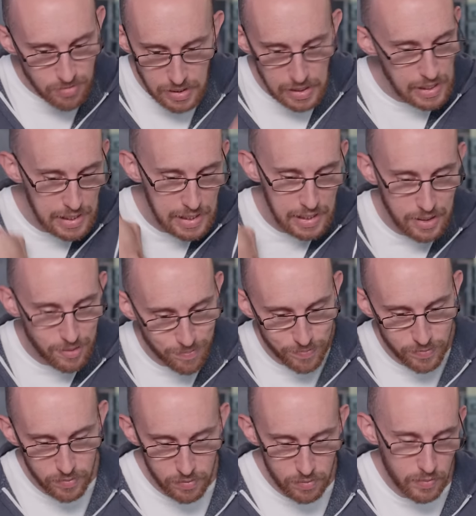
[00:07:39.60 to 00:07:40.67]
Yeah,
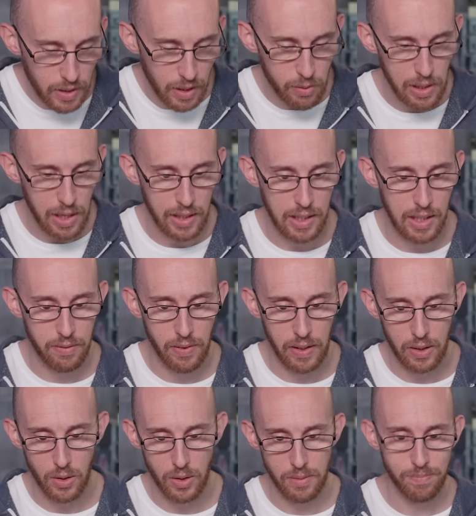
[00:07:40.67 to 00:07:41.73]
I would like it if
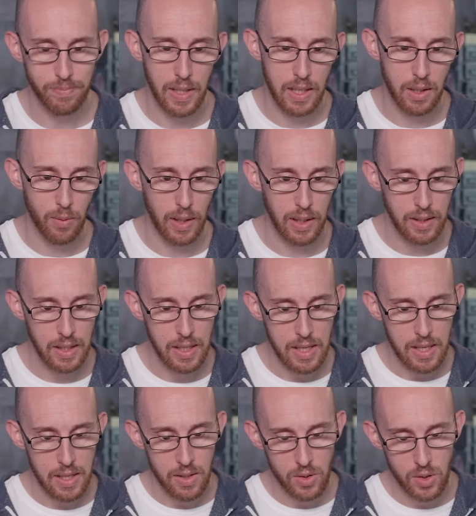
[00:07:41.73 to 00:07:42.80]
I could. Anyway,
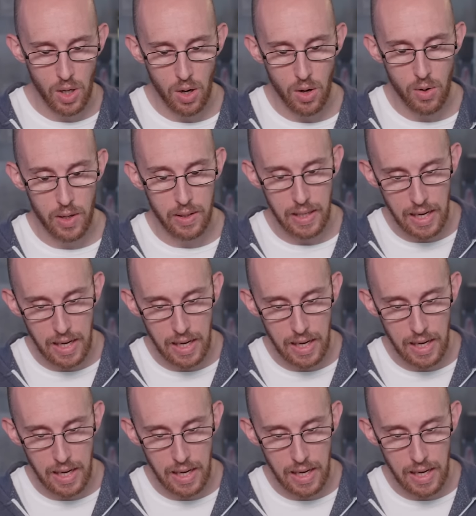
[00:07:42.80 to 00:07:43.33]
so at